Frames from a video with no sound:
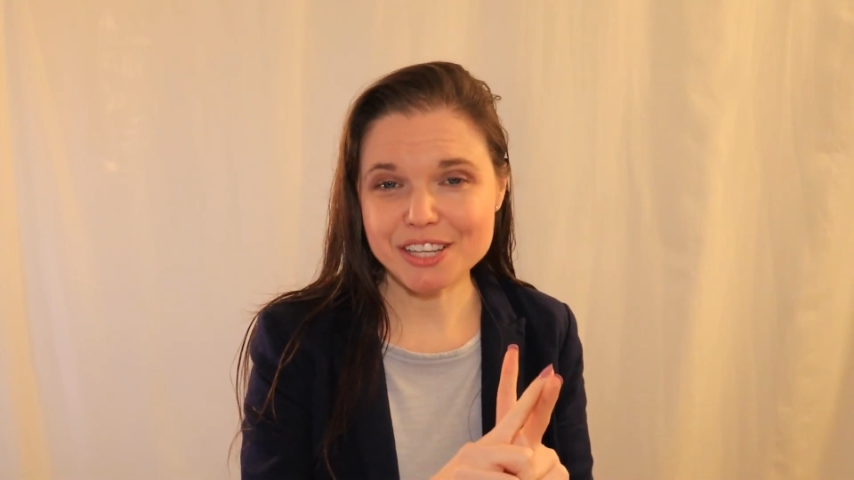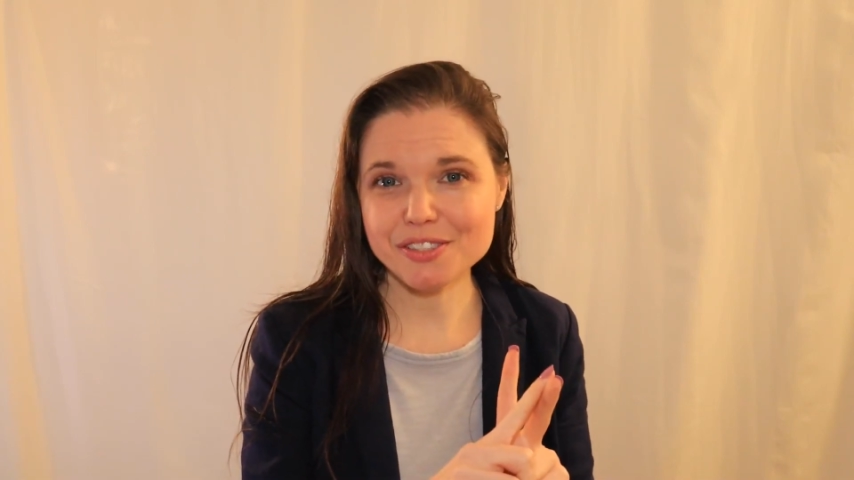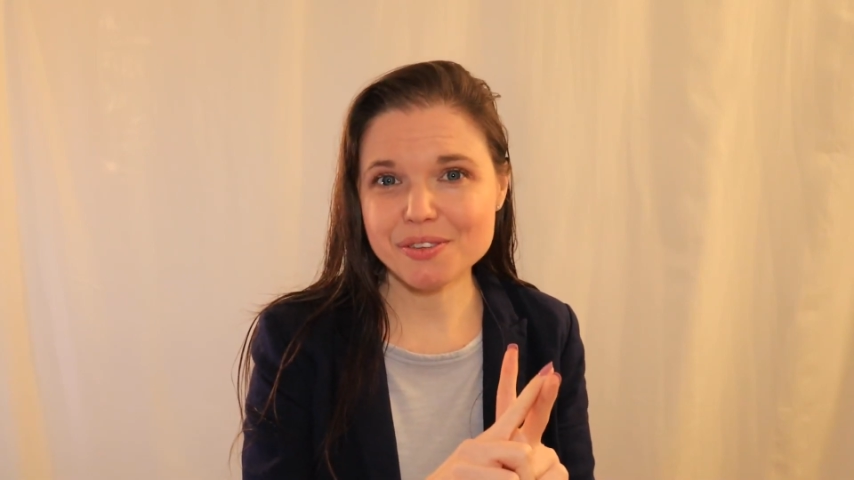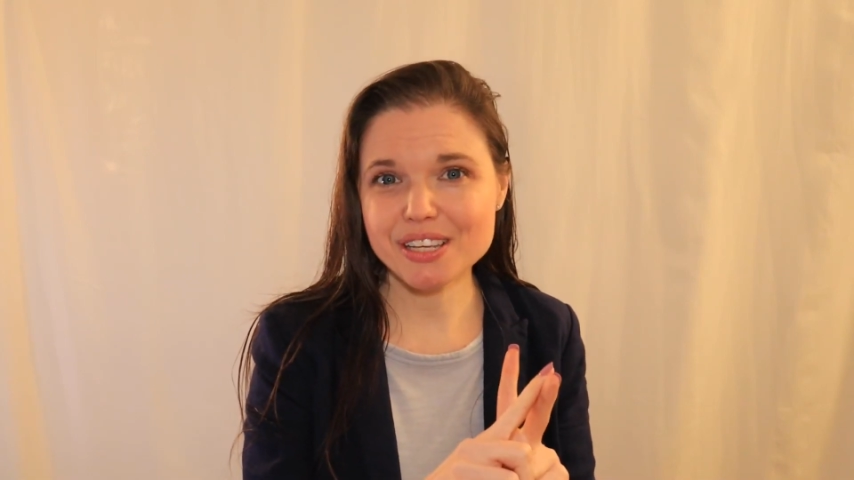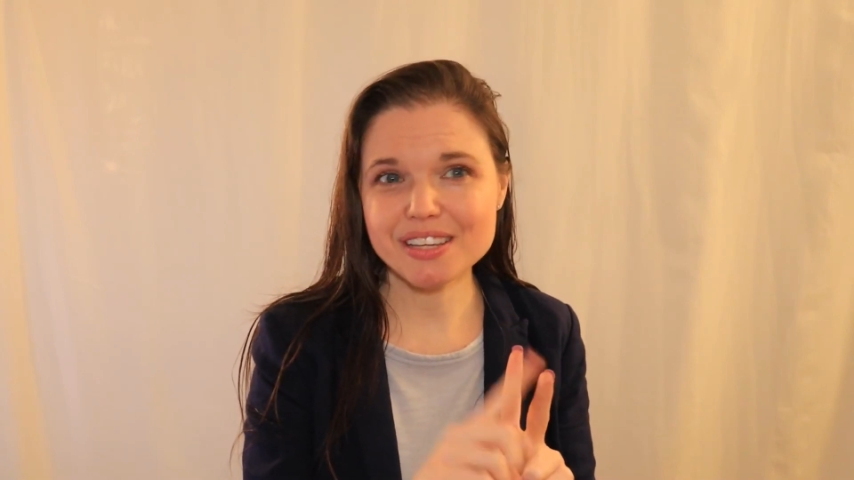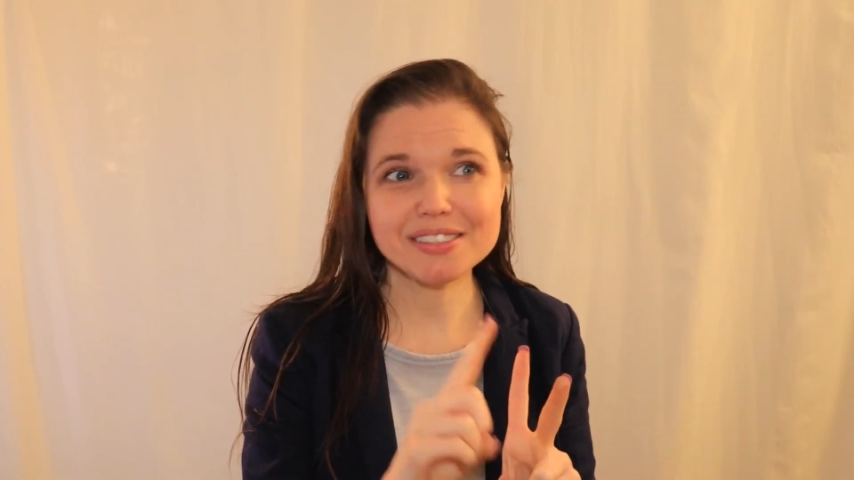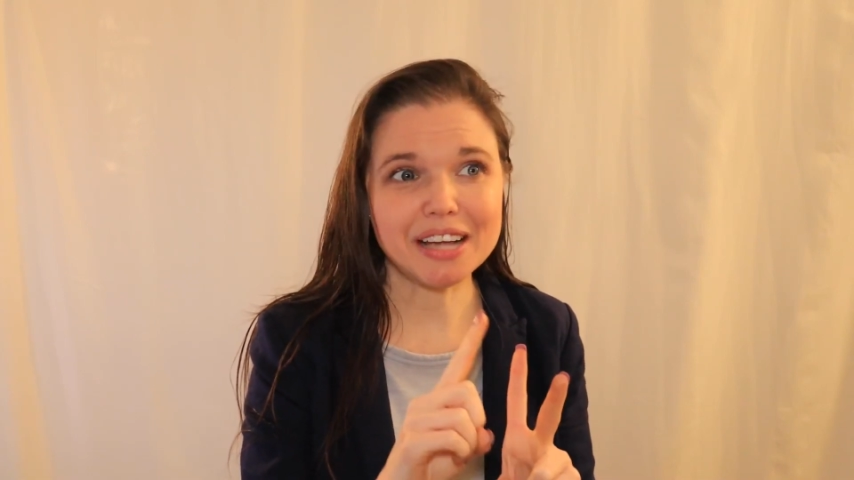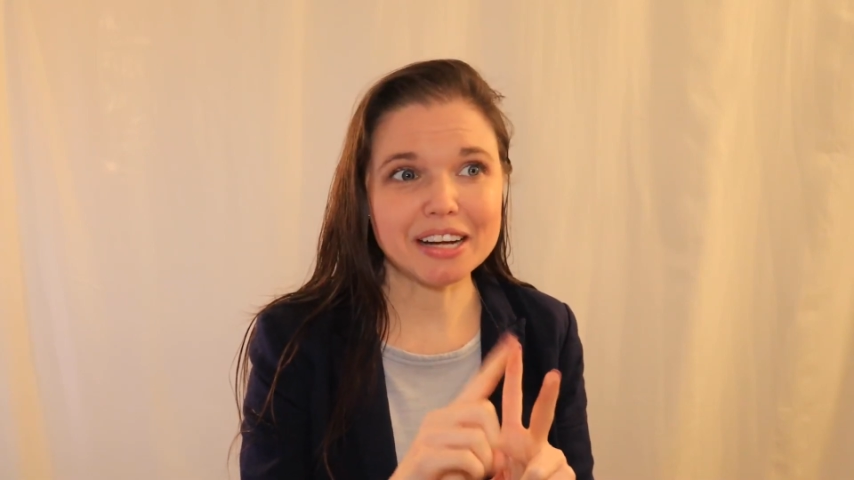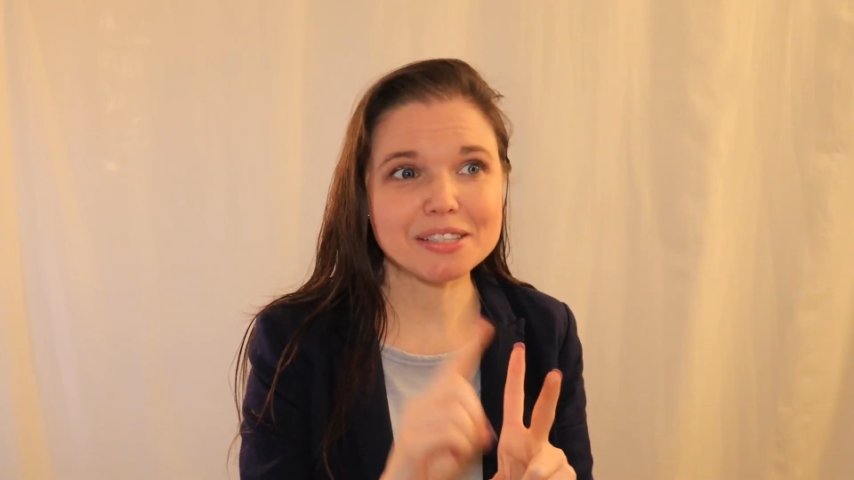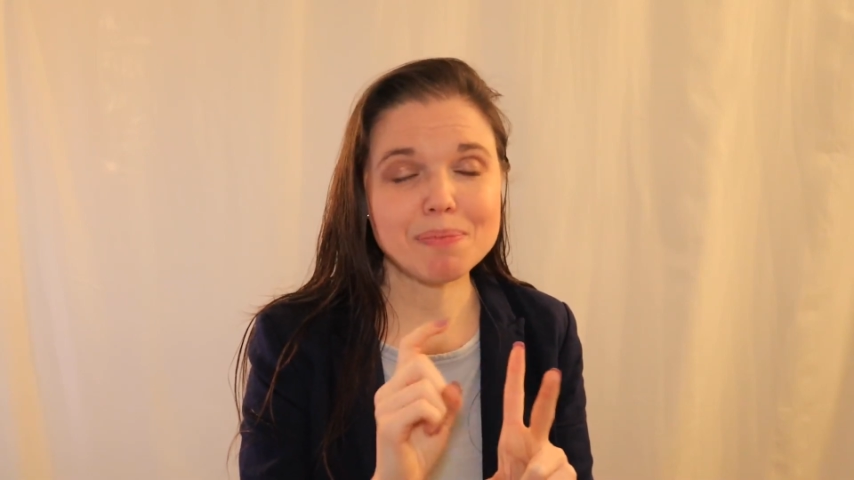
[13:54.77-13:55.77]
So the
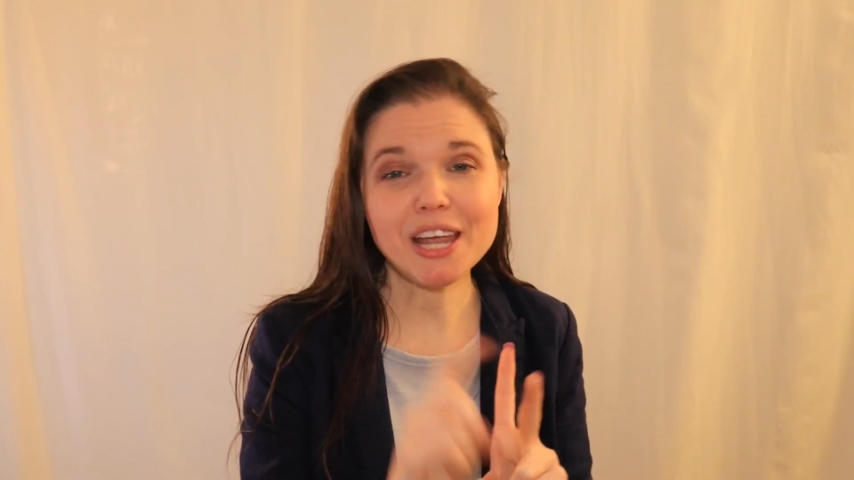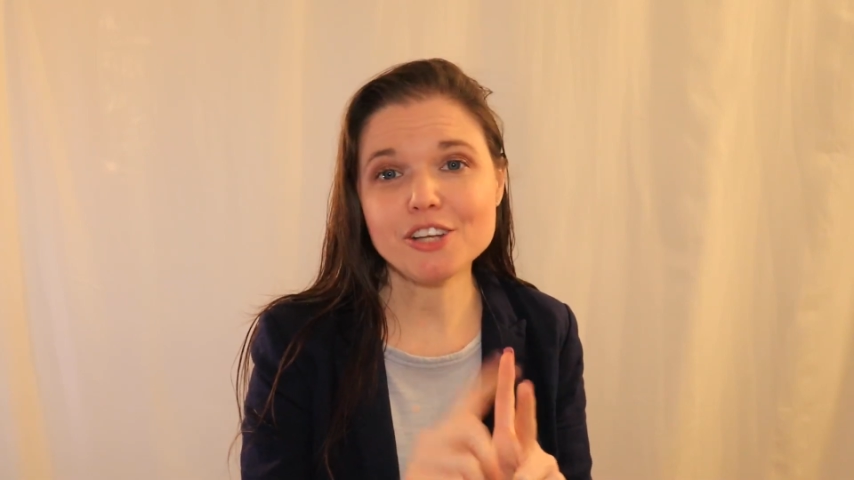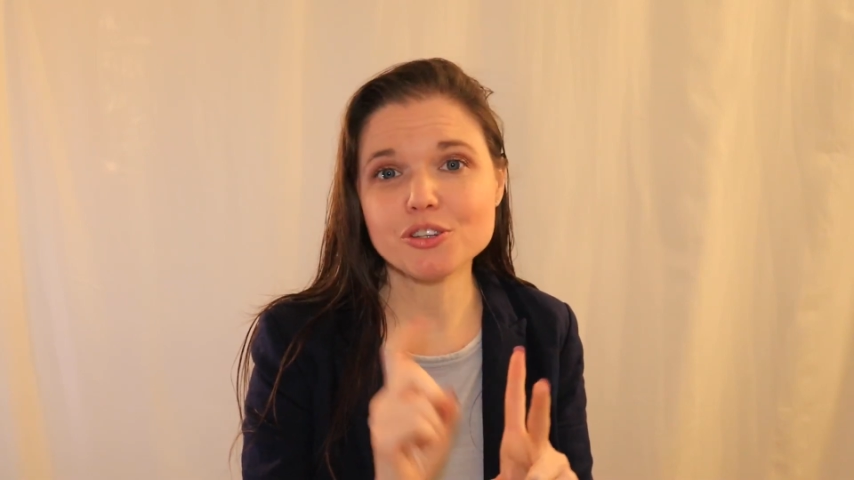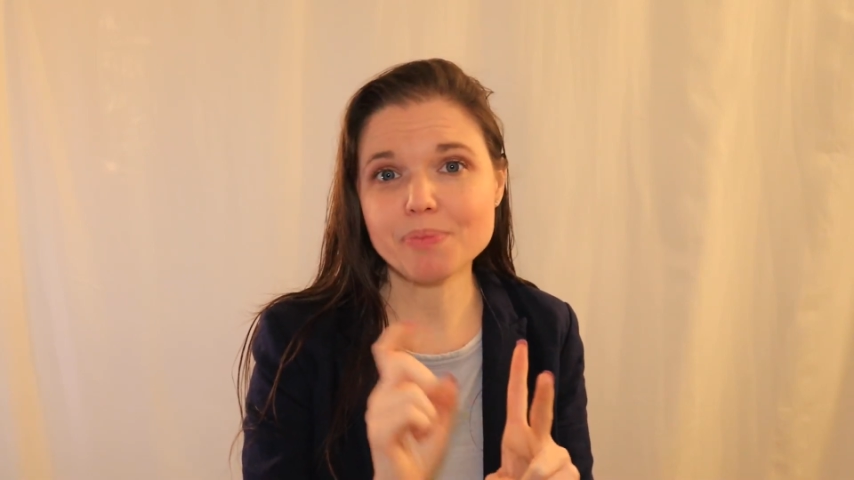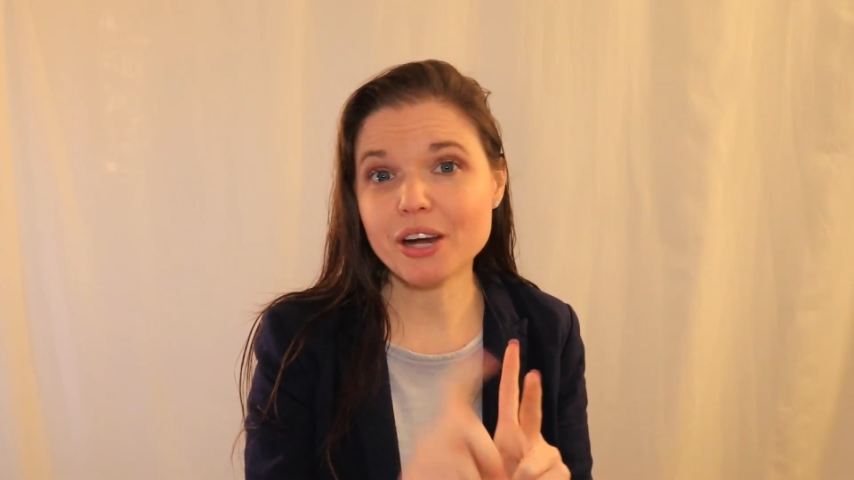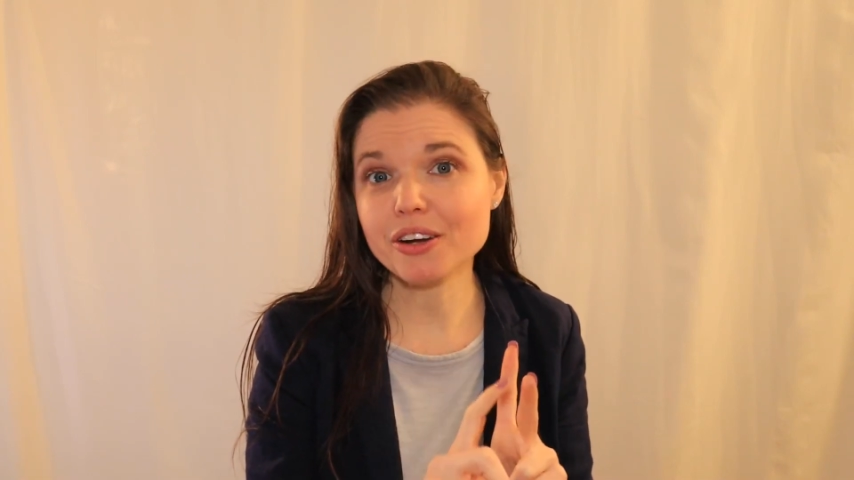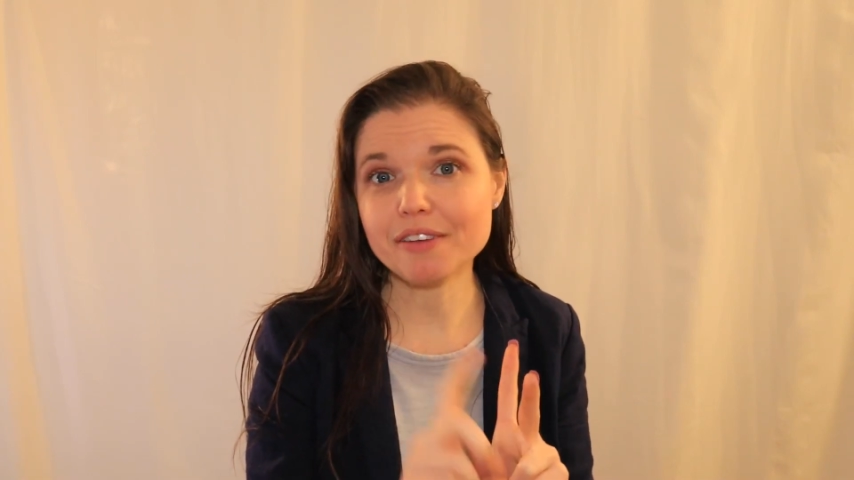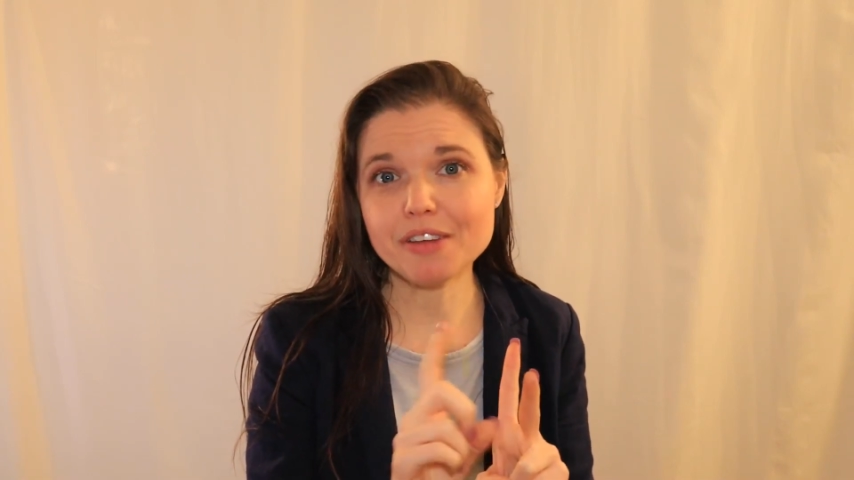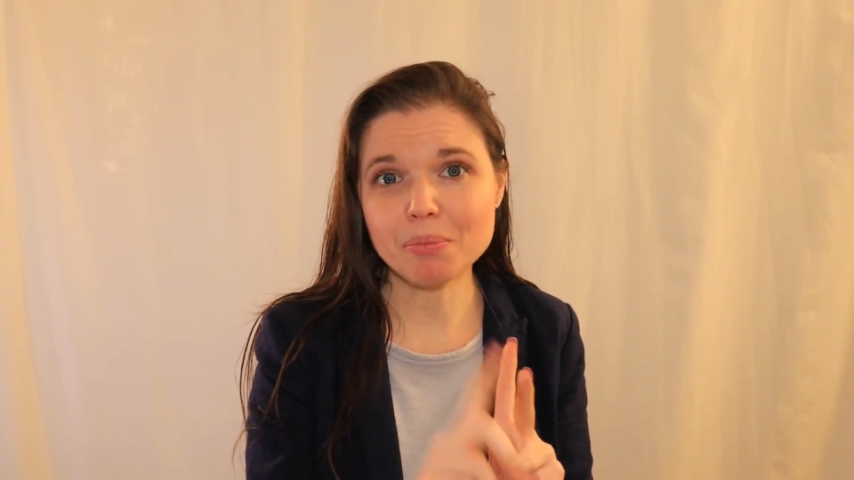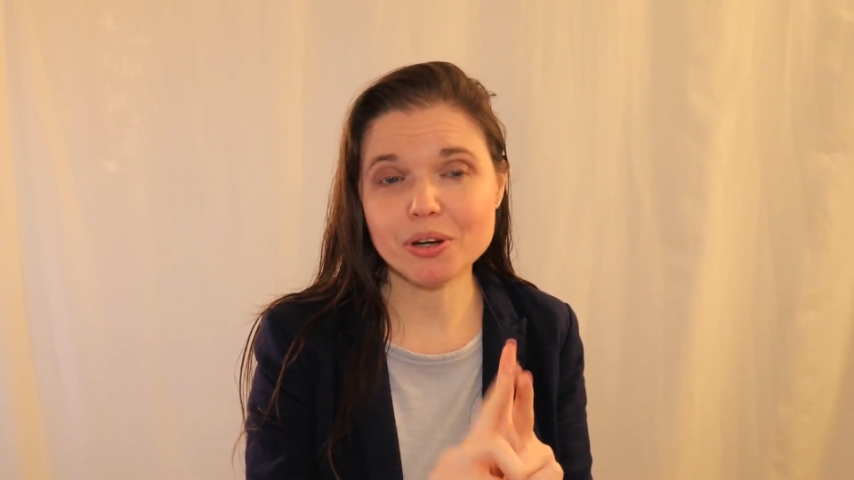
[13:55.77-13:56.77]
exact page or
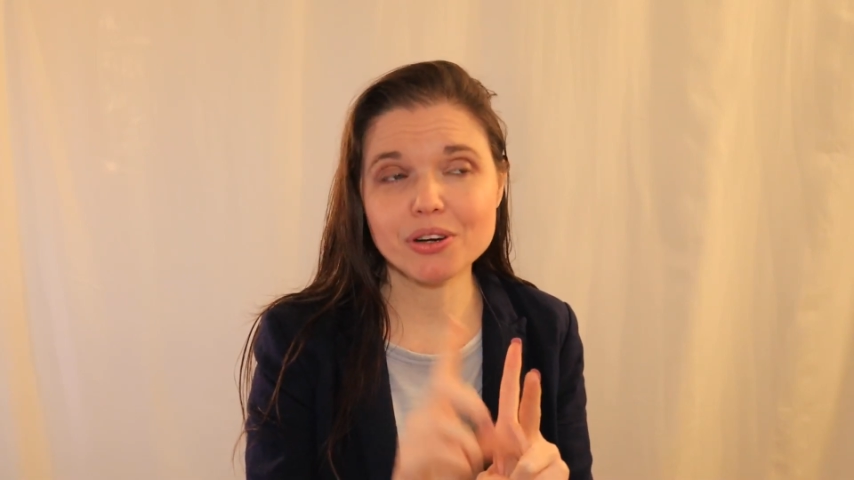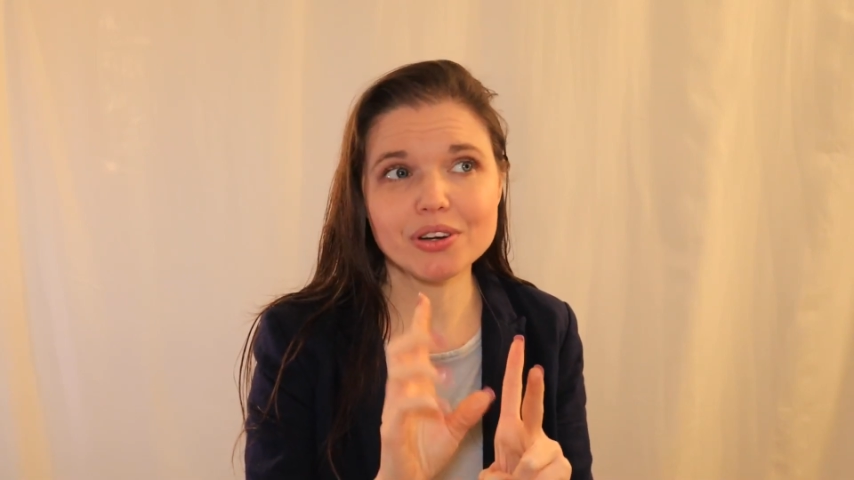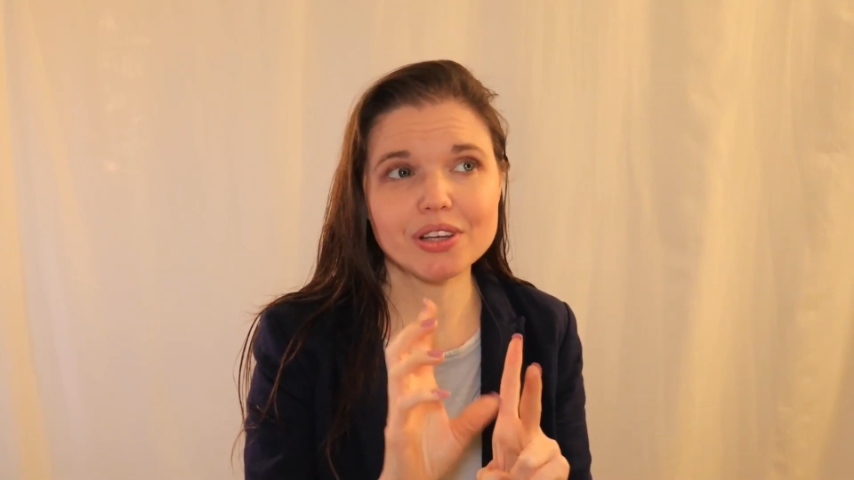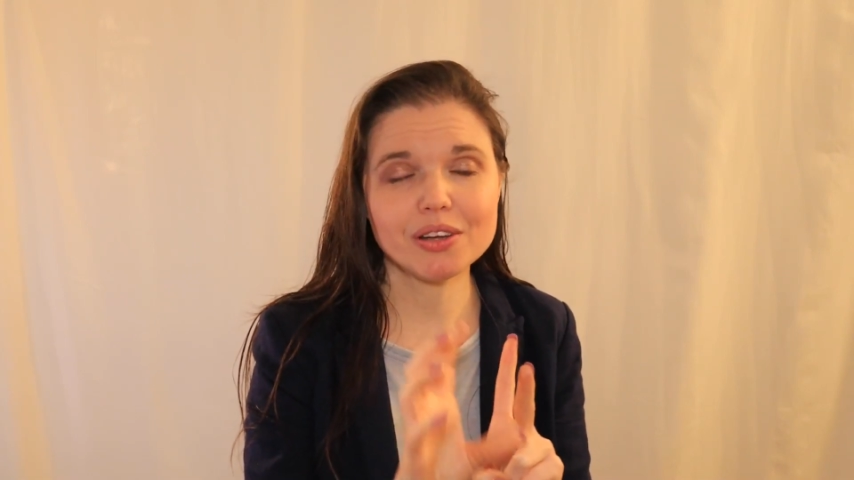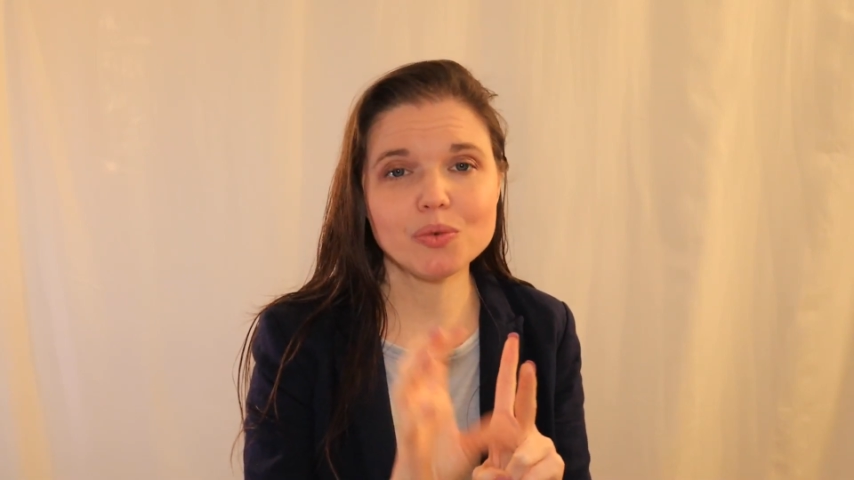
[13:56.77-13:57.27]
paragraph number